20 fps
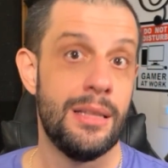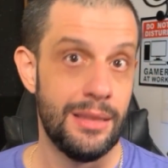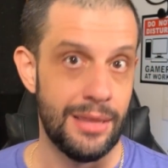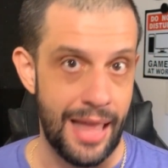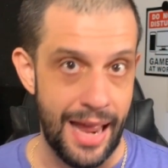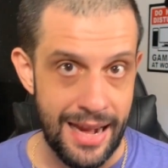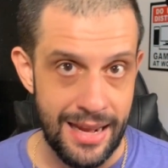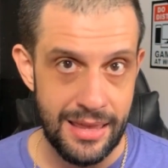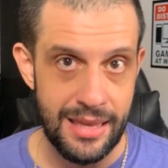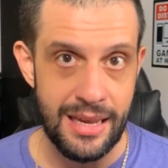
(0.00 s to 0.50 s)

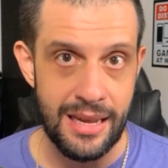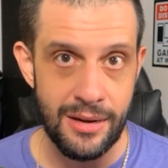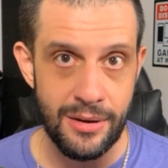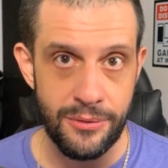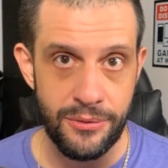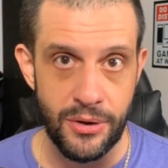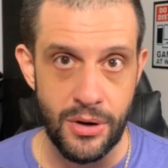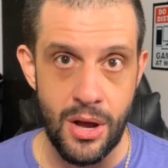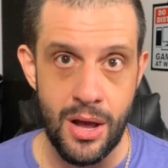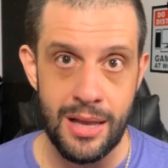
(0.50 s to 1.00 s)
like the
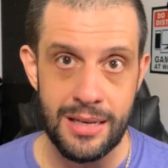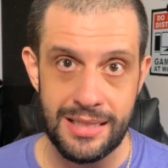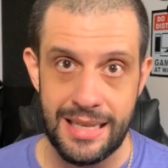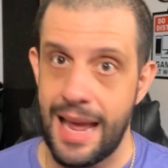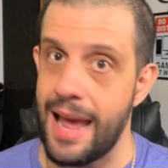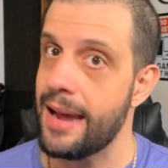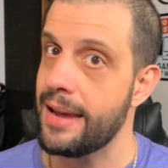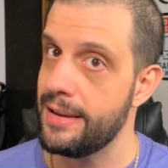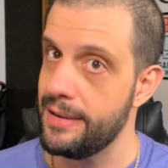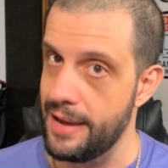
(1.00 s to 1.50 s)
Infinite
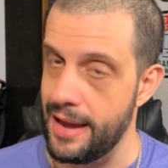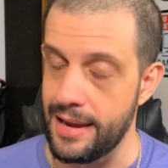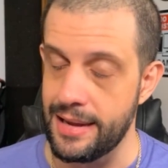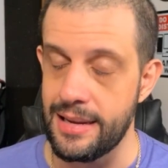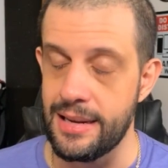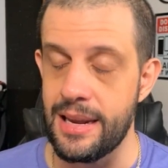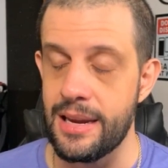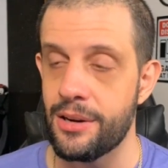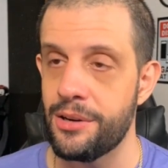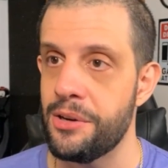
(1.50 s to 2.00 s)
Tech. I
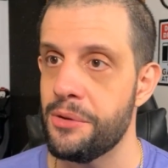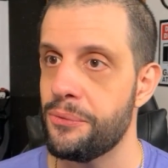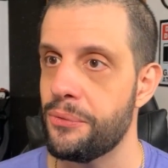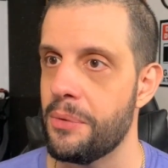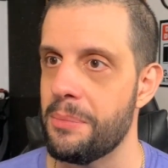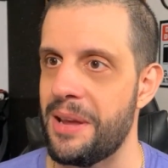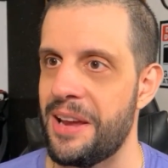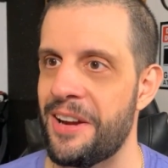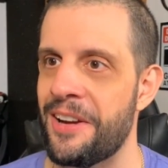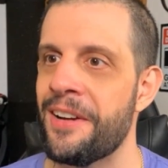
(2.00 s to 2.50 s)
can hear you
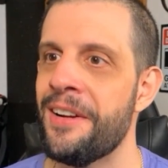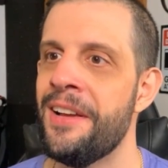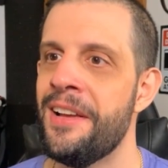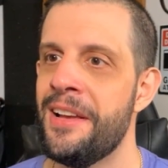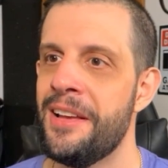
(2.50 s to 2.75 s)
from here.